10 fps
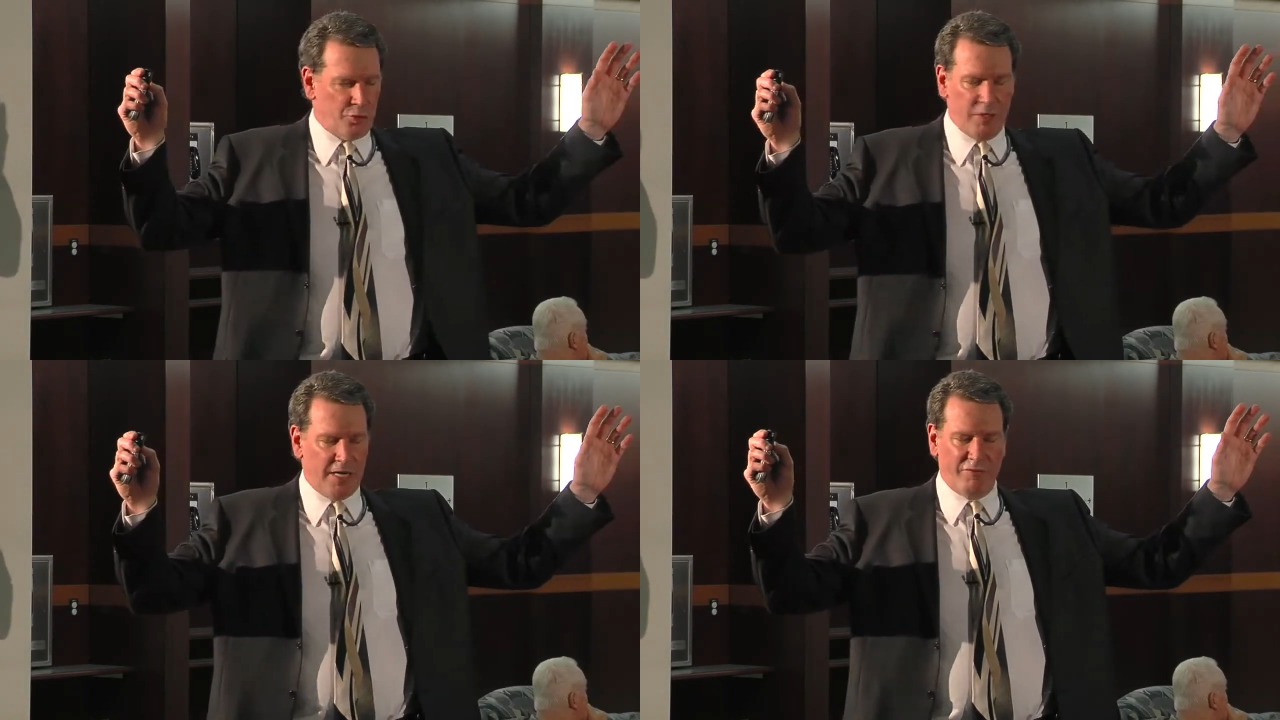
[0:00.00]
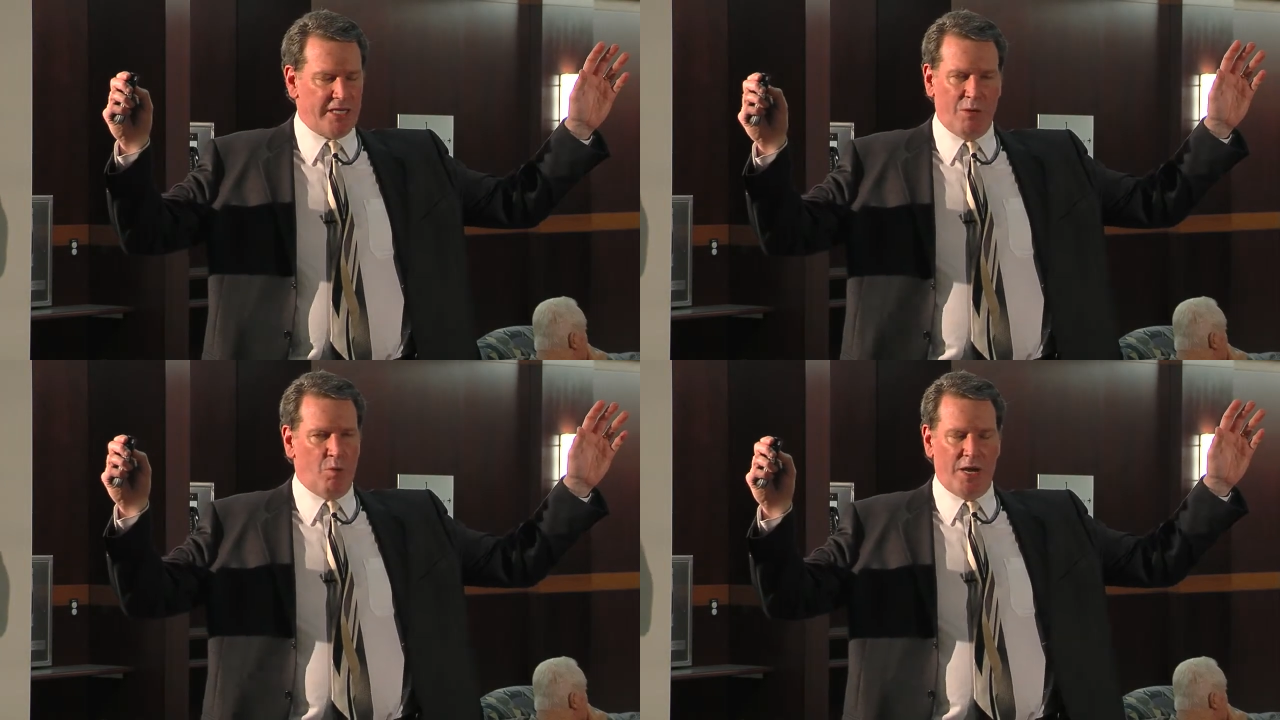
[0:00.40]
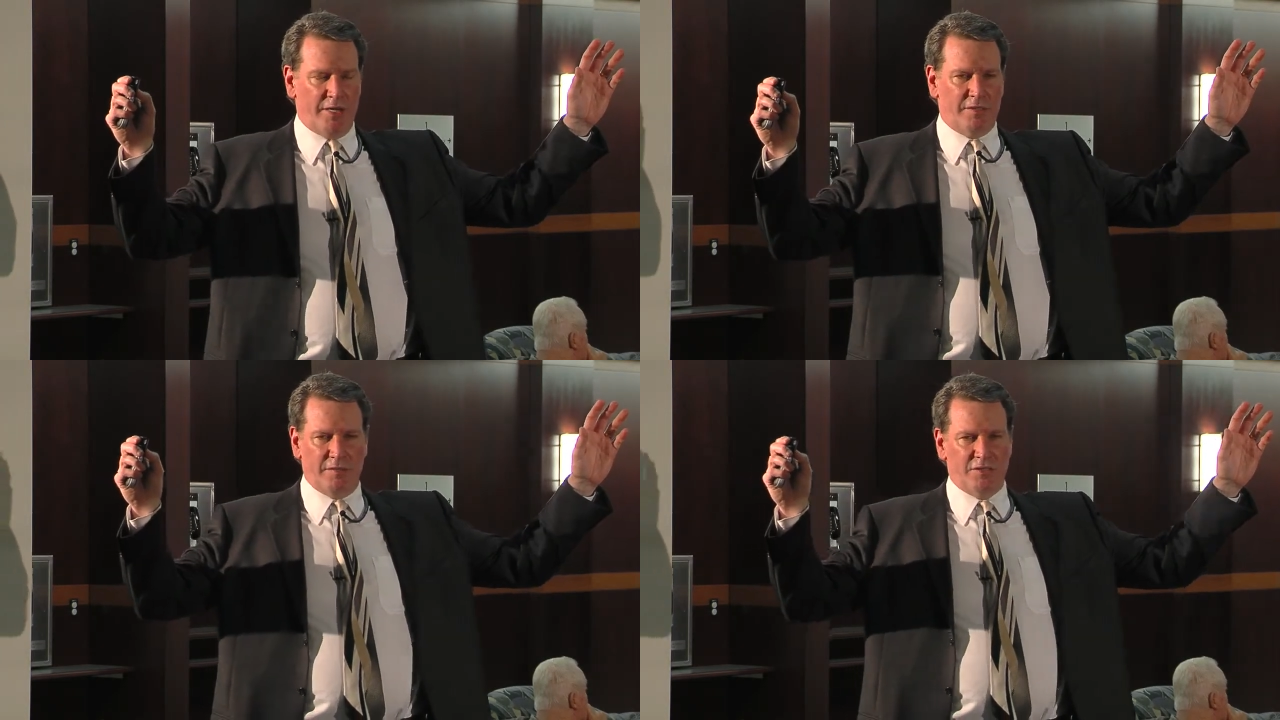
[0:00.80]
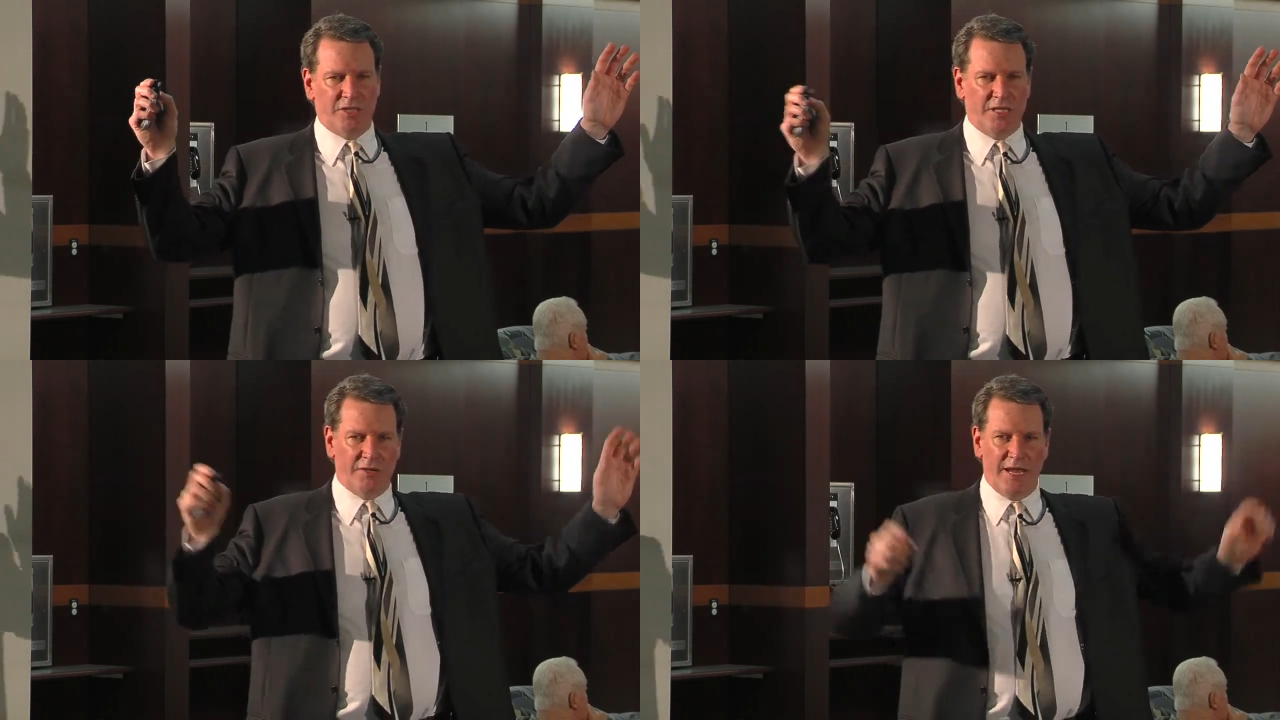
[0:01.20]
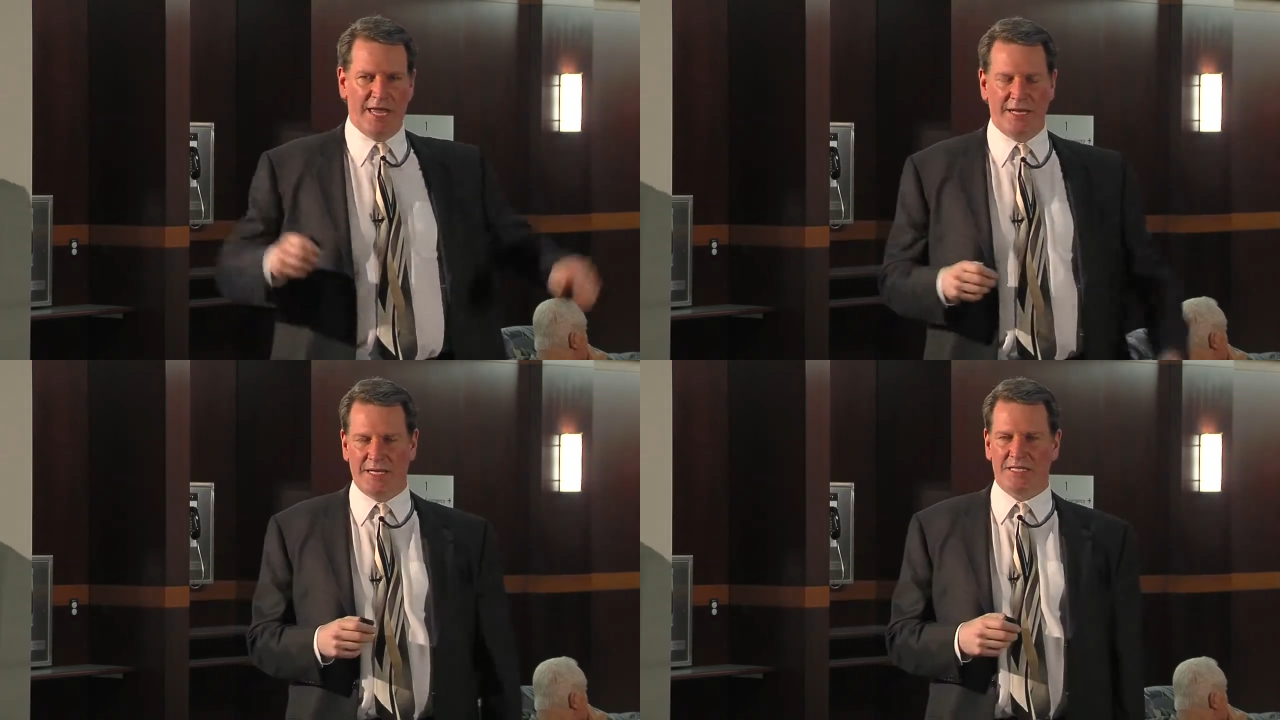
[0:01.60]
do whatever you want, and stick your
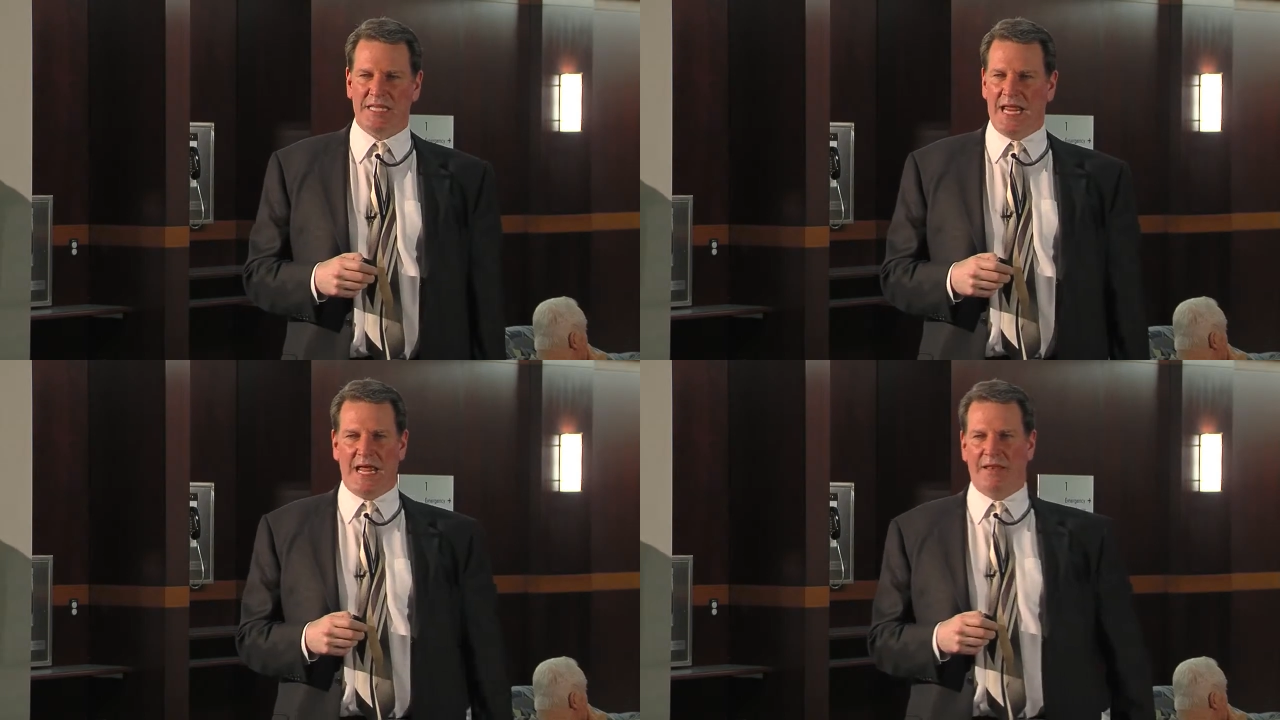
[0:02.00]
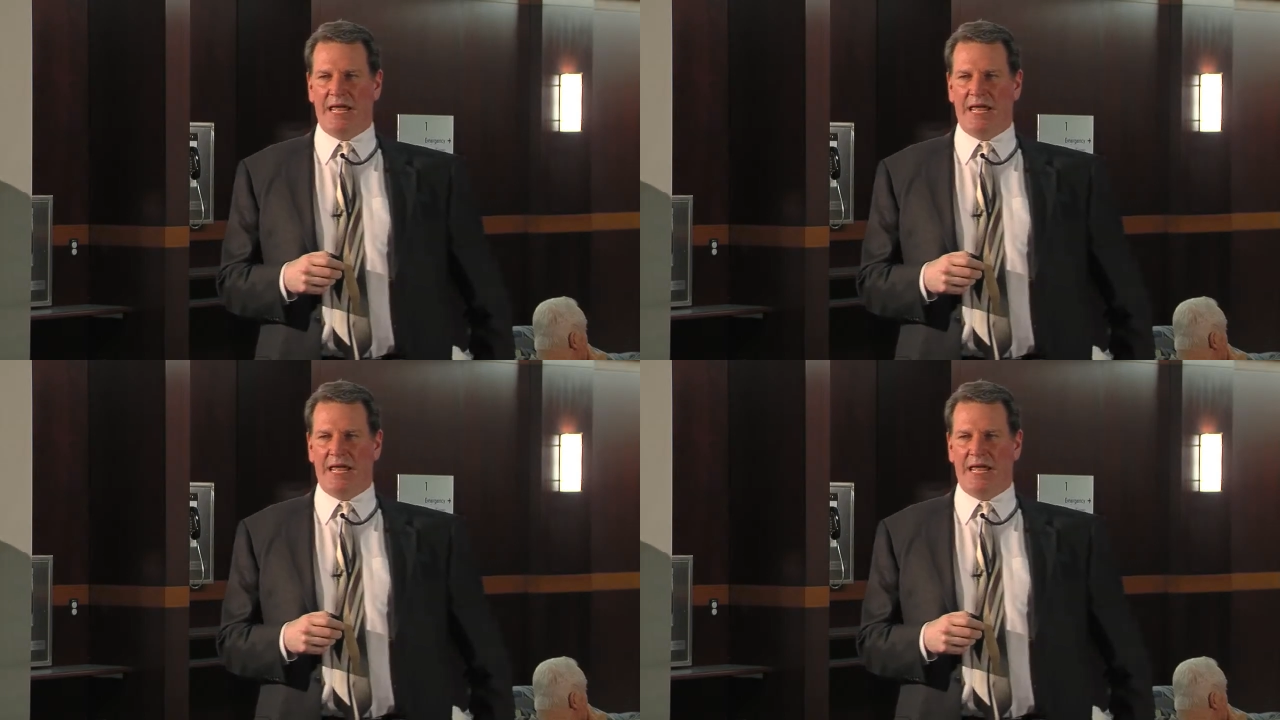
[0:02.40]
head in the sand.